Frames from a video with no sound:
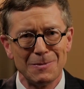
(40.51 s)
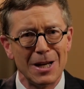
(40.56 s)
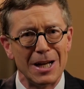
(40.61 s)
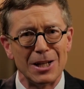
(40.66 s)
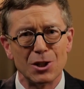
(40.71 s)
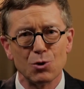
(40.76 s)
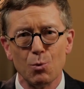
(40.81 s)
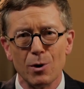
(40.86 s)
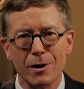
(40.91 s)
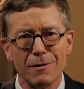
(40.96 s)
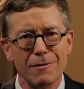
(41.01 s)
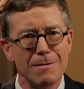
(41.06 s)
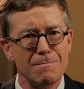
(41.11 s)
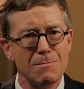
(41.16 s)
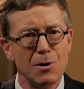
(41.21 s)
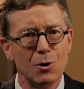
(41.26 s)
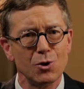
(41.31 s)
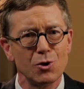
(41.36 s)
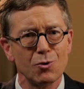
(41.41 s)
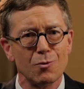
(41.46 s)
It's one of the
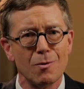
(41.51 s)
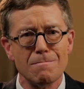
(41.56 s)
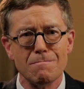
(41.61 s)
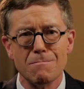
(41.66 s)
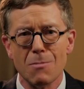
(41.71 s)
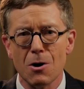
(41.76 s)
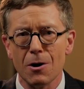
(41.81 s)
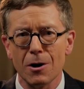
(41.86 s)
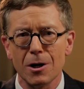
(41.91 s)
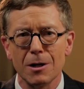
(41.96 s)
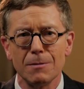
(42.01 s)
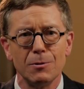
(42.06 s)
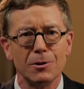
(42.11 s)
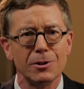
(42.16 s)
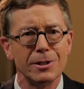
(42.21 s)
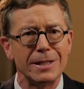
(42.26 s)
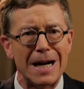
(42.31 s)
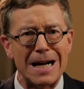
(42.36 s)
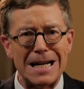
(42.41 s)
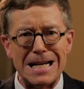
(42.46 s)
most remarkable
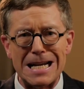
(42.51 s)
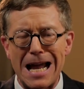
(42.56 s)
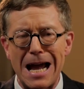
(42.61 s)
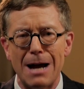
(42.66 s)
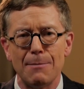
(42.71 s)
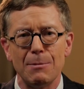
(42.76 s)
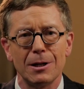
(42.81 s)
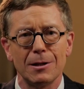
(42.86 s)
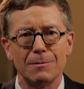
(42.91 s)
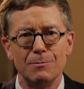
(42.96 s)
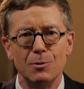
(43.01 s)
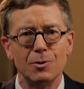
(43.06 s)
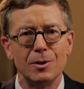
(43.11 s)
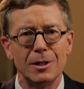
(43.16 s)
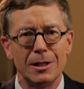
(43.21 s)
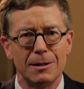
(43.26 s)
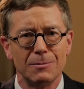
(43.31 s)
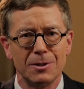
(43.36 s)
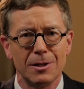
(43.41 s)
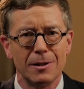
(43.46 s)
dynamic
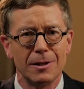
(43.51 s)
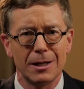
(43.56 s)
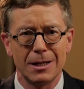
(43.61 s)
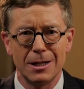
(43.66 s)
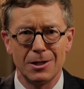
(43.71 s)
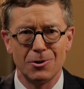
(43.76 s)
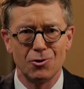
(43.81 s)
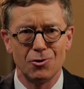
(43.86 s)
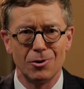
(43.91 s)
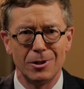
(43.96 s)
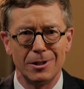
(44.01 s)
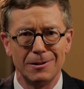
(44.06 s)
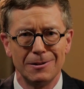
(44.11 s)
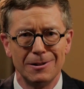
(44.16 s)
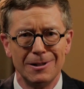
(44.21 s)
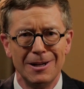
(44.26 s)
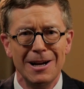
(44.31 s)
museums in the country,